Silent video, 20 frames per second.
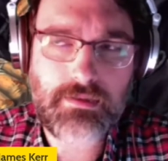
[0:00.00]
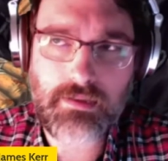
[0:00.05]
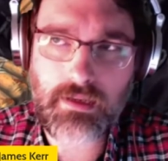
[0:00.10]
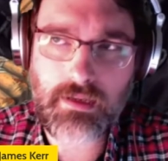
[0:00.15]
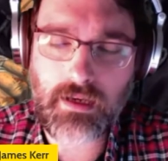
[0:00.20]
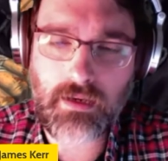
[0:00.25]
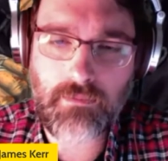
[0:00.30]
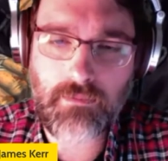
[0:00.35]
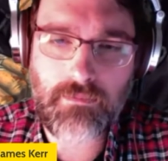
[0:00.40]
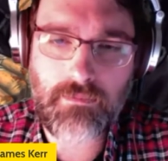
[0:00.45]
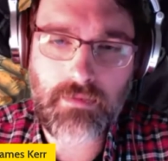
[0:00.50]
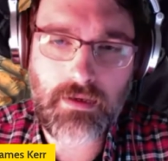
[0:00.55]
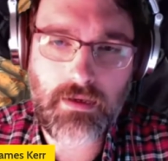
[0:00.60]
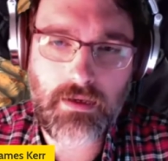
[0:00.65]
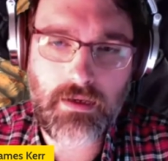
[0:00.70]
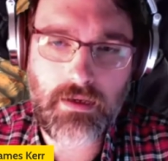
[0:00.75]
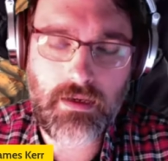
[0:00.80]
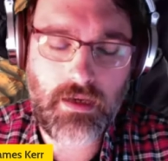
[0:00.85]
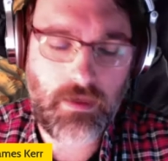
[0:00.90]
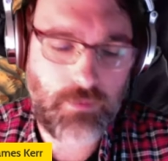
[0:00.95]
Um,
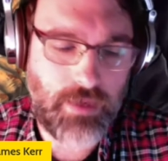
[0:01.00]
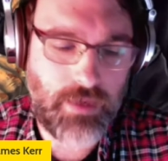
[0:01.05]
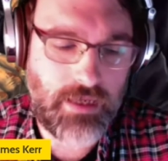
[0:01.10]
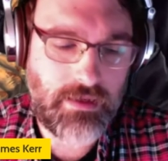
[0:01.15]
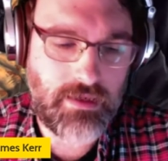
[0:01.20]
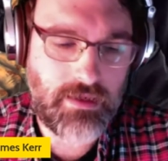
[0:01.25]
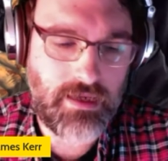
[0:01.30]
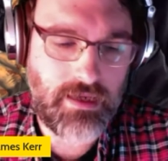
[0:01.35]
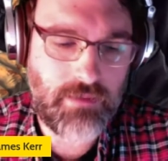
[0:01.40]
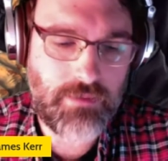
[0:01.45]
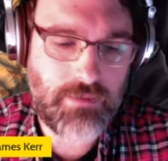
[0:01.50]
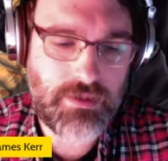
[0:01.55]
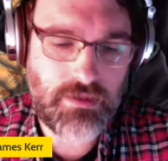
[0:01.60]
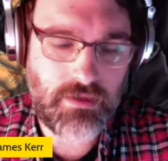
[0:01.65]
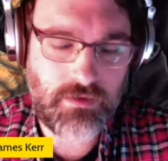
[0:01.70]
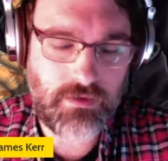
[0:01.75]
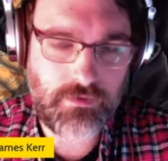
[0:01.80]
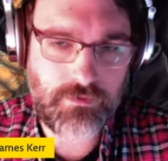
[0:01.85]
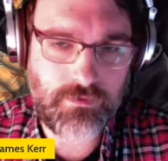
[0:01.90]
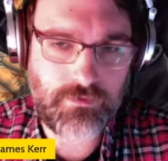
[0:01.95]
I, I, ran the gambit
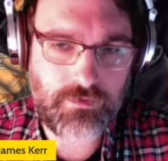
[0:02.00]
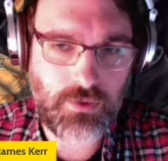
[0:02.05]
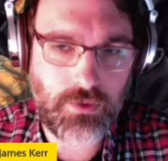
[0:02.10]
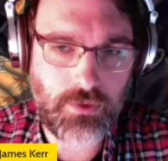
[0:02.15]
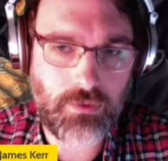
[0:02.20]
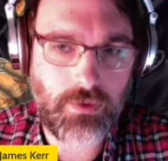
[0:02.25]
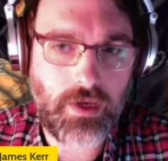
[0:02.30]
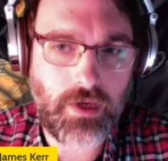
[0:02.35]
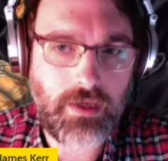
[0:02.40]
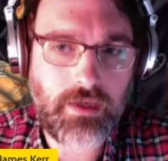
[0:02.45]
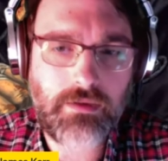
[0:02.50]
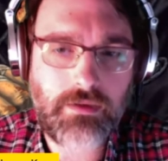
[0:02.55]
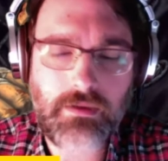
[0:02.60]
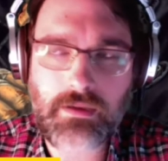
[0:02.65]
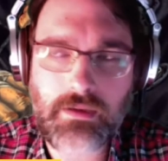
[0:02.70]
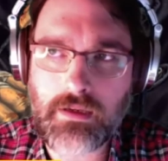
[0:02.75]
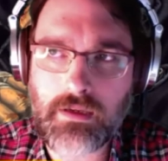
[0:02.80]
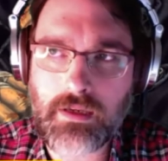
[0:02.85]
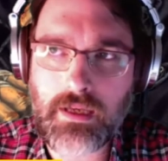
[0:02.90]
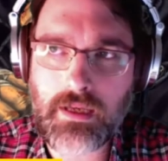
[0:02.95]
of doing writing,
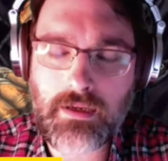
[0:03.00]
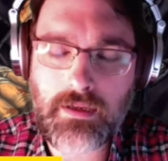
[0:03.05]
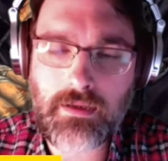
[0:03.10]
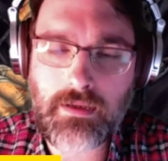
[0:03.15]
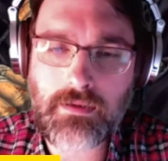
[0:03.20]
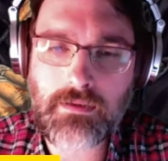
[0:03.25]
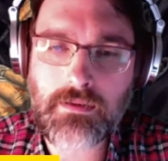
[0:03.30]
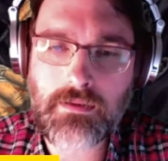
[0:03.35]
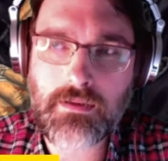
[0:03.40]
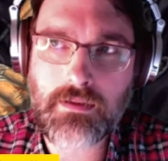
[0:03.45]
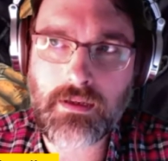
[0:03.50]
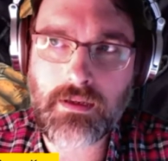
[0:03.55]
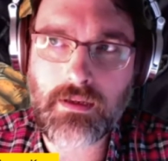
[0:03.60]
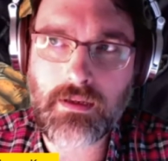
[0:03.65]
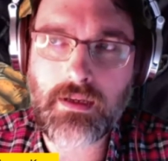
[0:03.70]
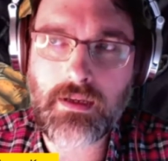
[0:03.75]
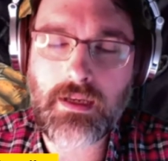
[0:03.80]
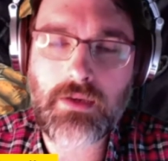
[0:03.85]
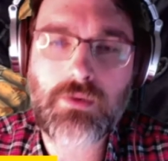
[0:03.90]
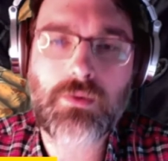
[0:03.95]
uh, editing, uh,
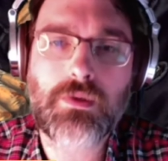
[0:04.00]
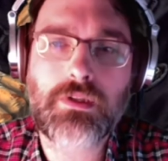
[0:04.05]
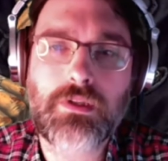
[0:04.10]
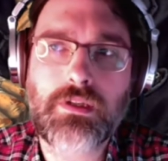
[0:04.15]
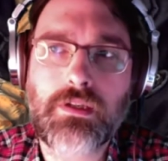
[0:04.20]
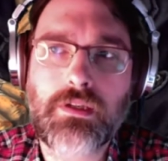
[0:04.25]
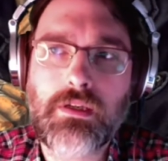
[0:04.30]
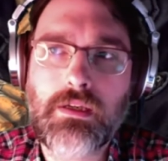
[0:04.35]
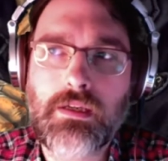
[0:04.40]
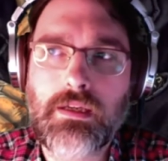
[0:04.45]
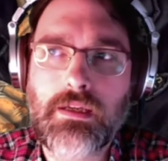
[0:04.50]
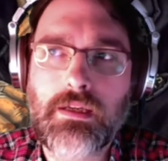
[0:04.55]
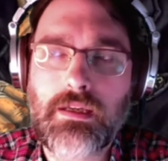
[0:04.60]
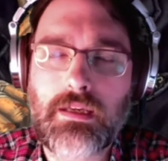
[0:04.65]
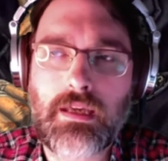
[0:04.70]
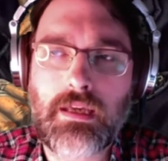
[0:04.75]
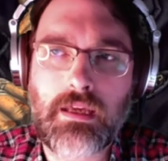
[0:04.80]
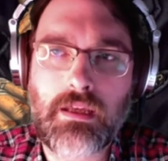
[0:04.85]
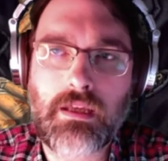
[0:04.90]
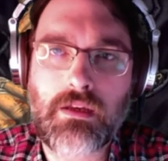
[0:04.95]
layout work,
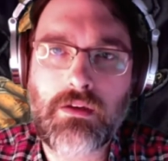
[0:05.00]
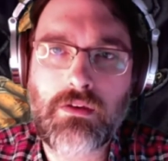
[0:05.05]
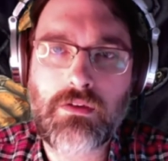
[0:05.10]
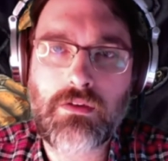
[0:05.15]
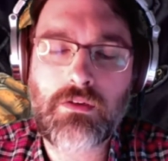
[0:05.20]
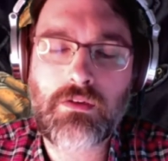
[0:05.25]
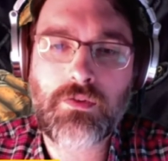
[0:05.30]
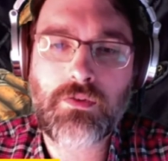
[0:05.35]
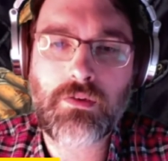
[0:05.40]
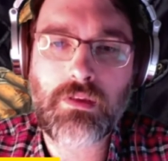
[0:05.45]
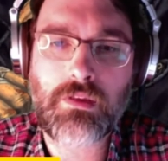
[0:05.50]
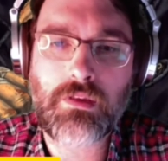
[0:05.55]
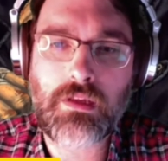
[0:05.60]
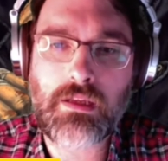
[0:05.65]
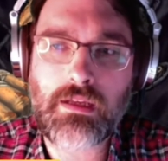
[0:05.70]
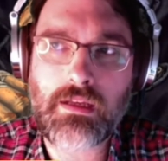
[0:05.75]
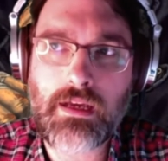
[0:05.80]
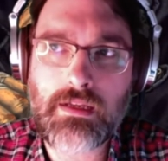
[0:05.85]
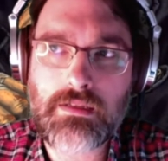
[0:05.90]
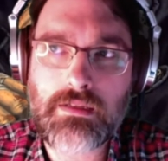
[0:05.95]
and for the
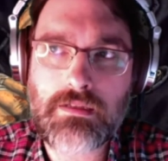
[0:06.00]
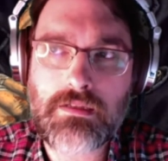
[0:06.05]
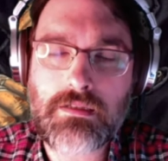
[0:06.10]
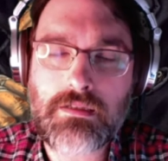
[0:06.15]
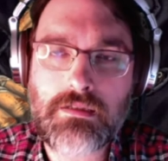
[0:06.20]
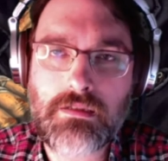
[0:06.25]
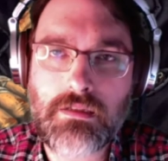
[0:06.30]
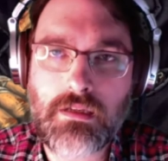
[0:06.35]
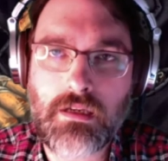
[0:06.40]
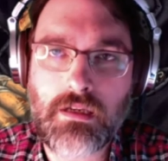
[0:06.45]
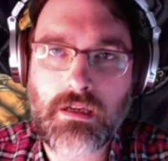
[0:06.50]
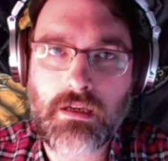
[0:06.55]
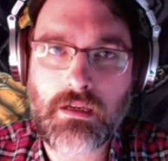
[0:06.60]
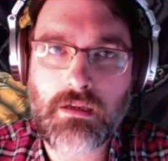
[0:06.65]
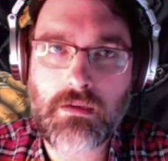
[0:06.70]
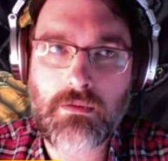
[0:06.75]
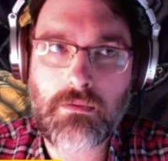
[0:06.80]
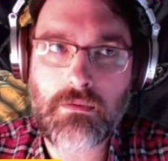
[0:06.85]
last, uh,